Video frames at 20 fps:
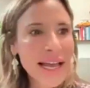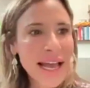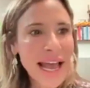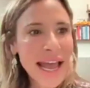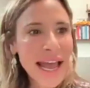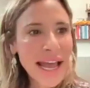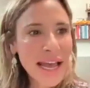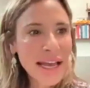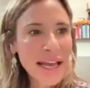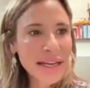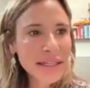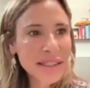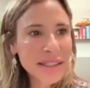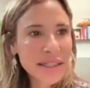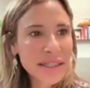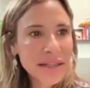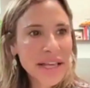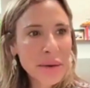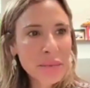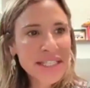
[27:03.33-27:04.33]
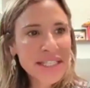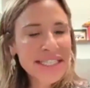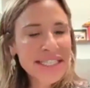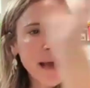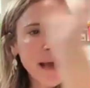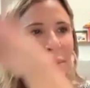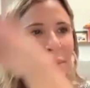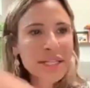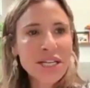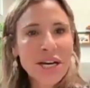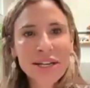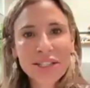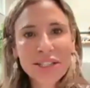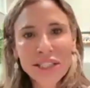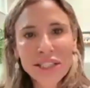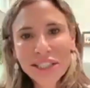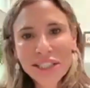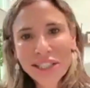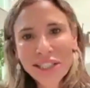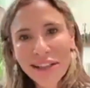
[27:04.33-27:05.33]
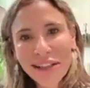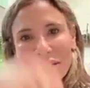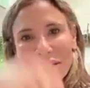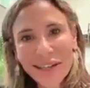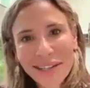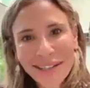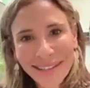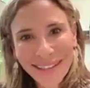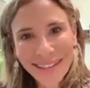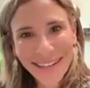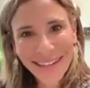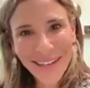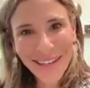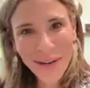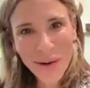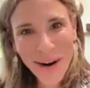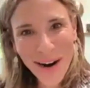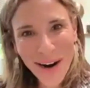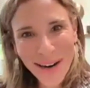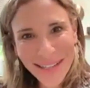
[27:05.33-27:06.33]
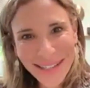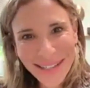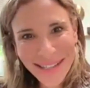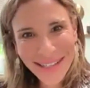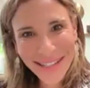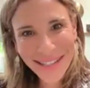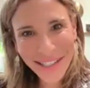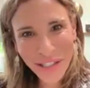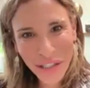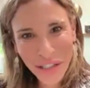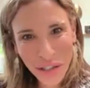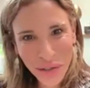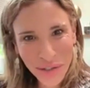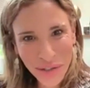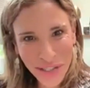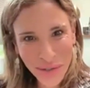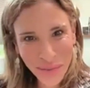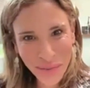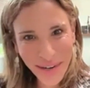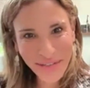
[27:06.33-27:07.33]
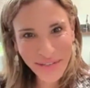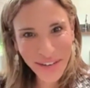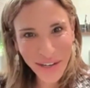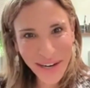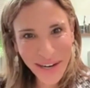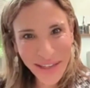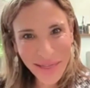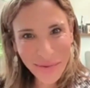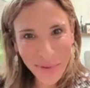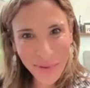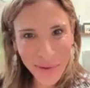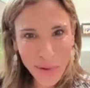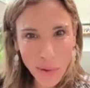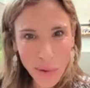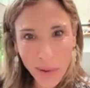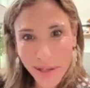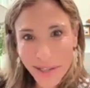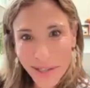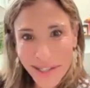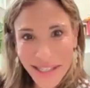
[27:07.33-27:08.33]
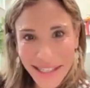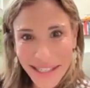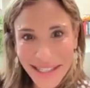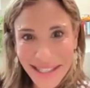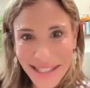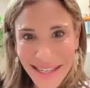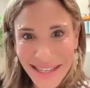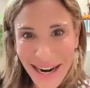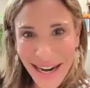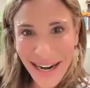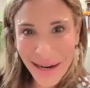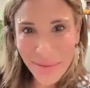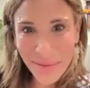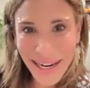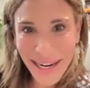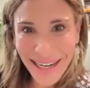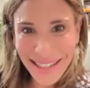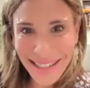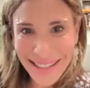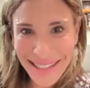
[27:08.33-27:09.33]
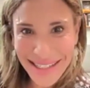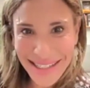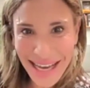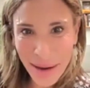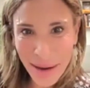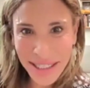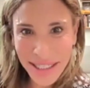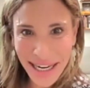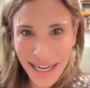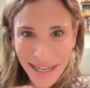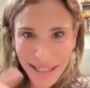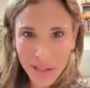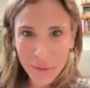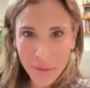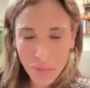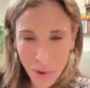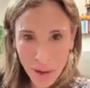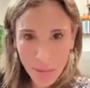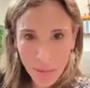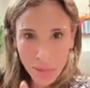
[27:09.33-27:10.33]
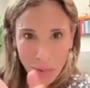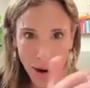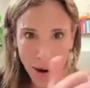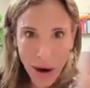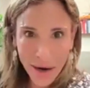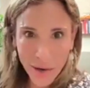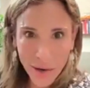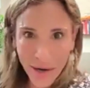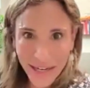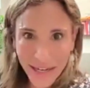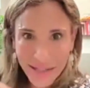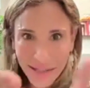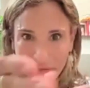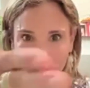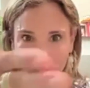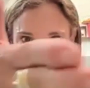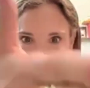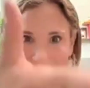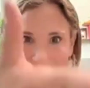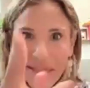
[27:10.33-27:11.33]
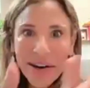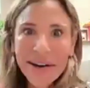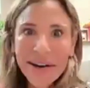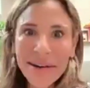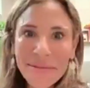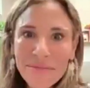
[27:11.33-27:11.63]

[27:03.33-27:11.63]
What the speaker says: And they would sabotage each other across the Deschutes River and throw quarter sticks of dynamite to sabotage the progress of the other.